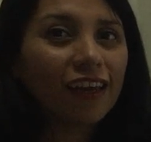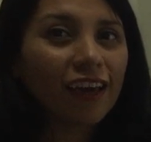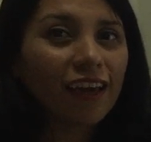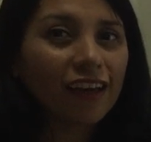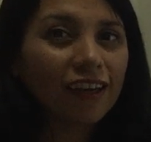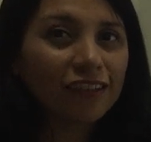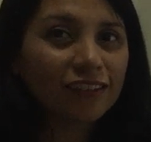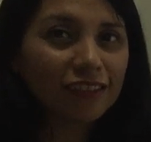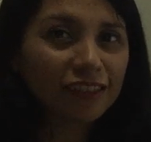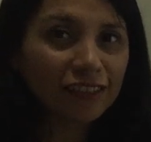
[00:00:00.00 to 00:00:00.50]

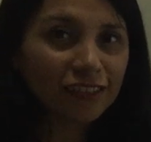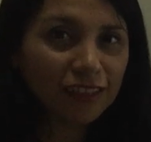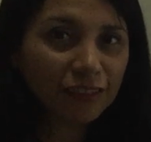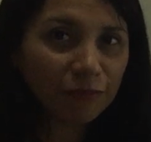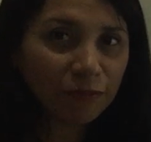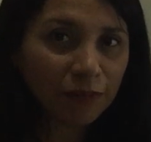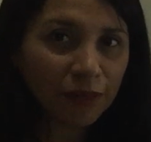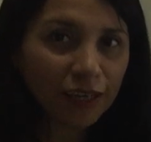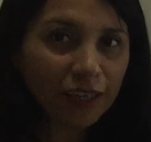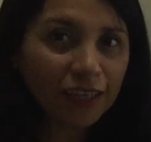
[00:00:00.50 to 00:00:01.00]
had
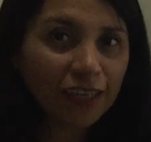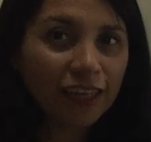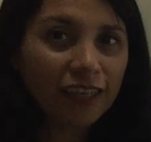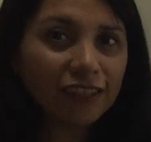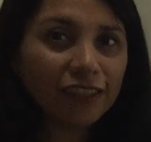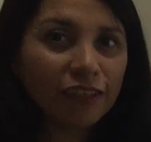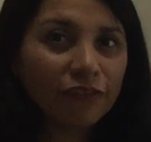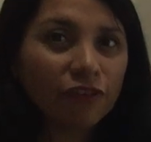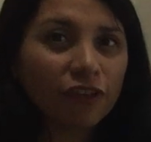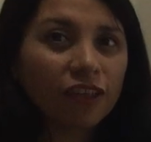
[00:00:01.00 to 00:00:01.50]

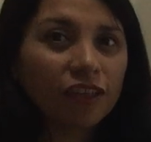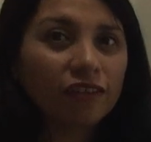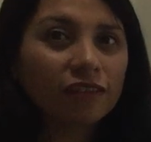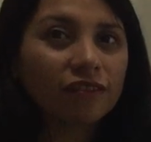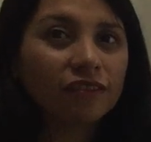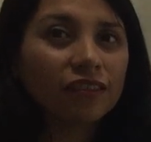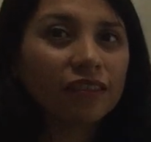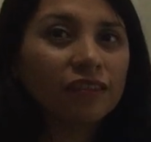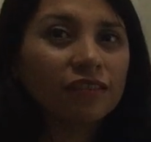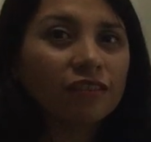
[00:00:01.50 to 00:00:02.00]
anticipated
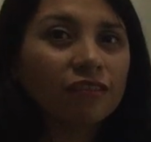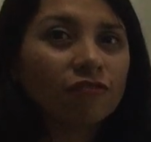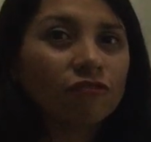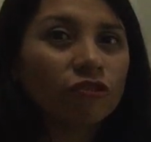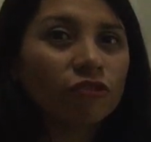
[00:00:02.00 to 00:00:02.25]
difficulties in